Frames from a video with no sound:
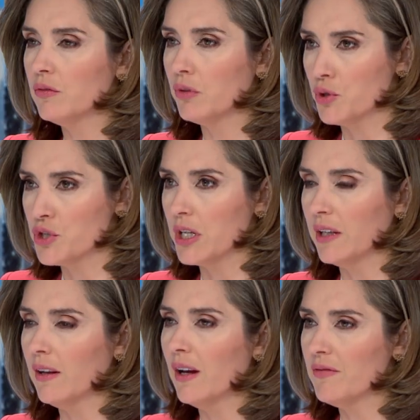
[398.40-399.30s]

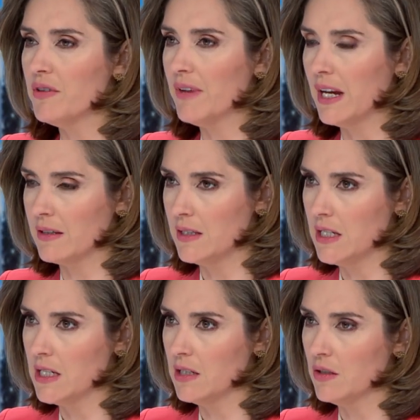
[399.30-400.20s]
version of the
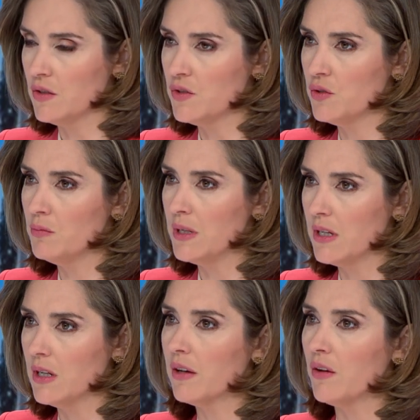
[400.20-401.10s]
vaccine to be